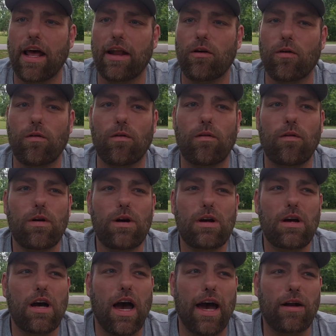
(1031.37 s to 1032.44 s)
I don't
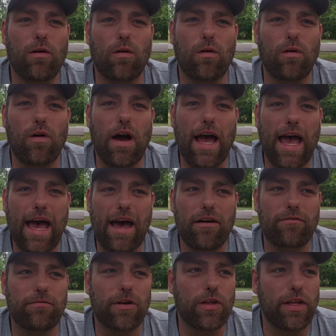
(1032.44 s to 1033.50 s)

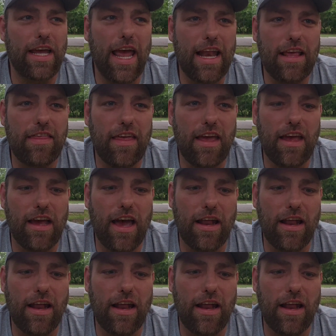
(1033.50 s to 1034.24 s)
have really anything.